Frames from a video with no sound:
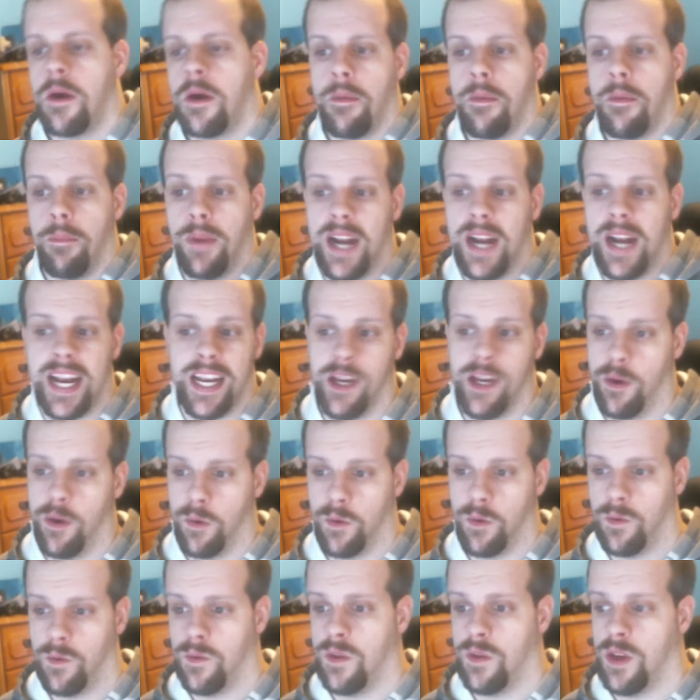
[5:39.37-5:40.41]
but I didn't know
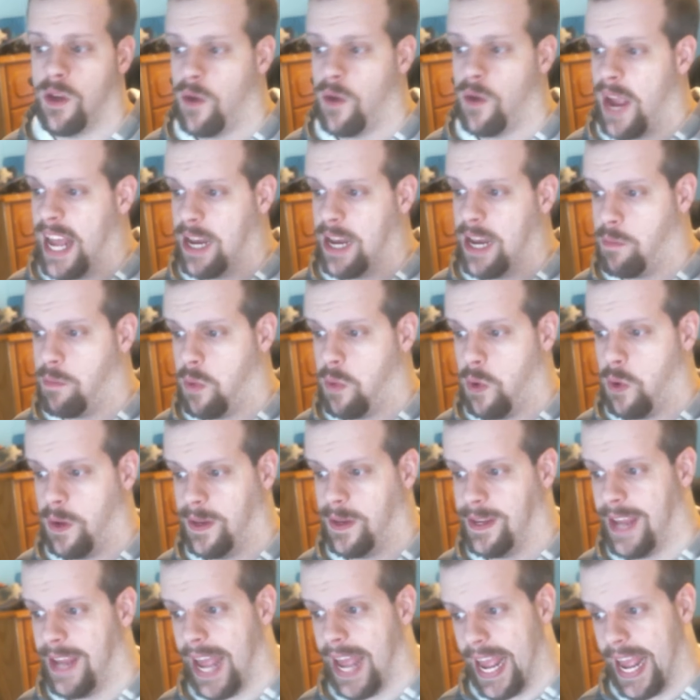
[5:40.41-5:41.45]
you had to put
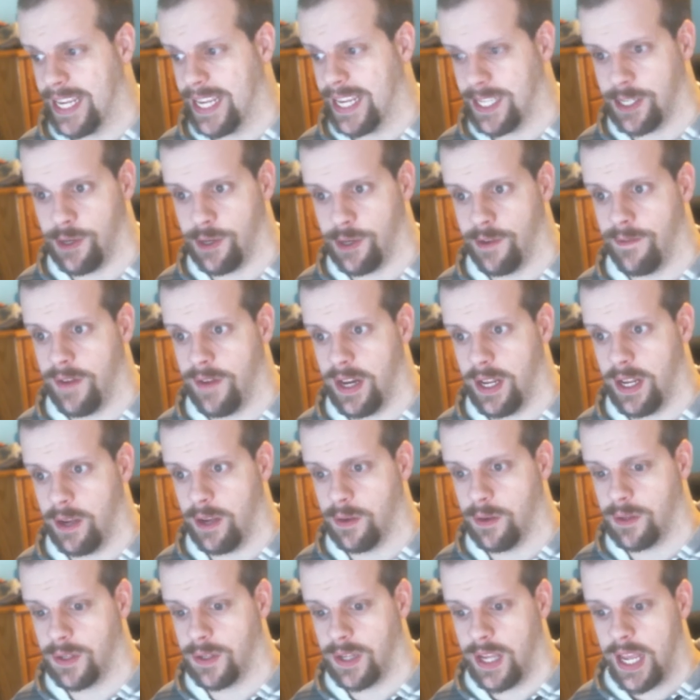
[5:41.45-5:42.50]
tags in your videos.